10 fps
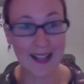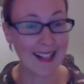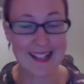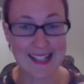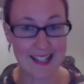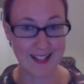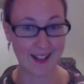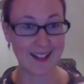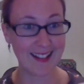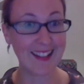My cats are
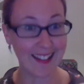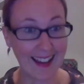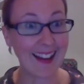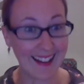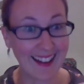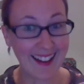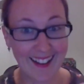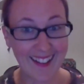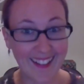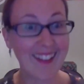always sleeping on my
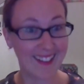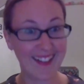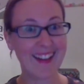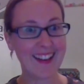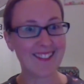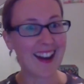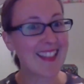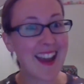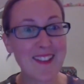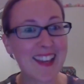laundry anyway. So
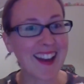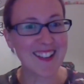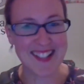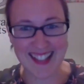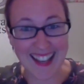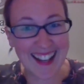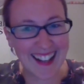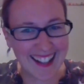there we go. See,